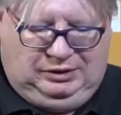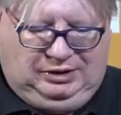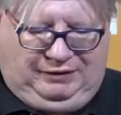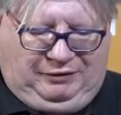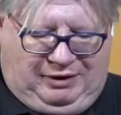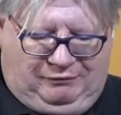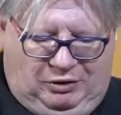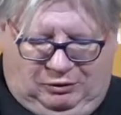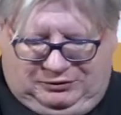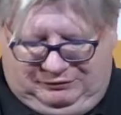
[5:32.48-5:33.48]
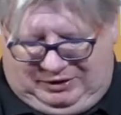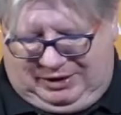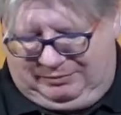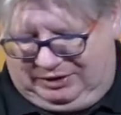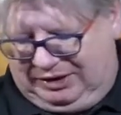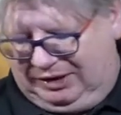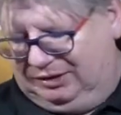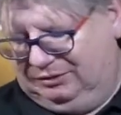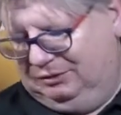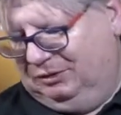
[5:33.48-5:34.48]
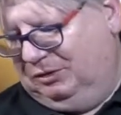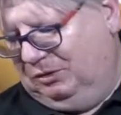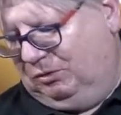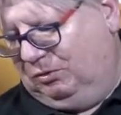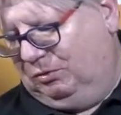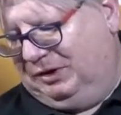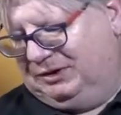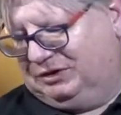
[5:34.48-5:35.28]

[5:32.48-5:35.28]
If you have a lot of camera gear, or it's